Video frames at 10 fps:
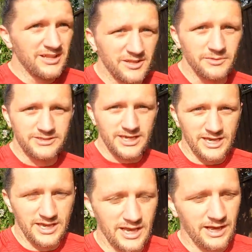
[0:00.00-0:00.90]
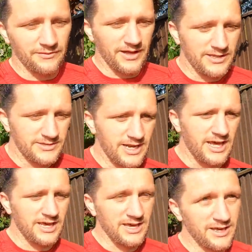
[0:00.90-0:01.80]
that we're seeing out there
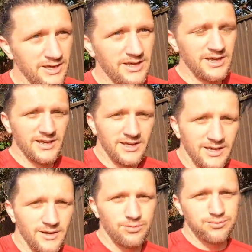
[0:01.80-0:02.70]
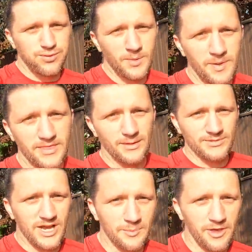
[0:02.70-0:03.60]
today. Big
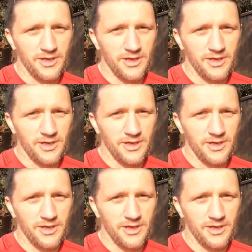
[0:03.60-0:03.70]
thumbs up.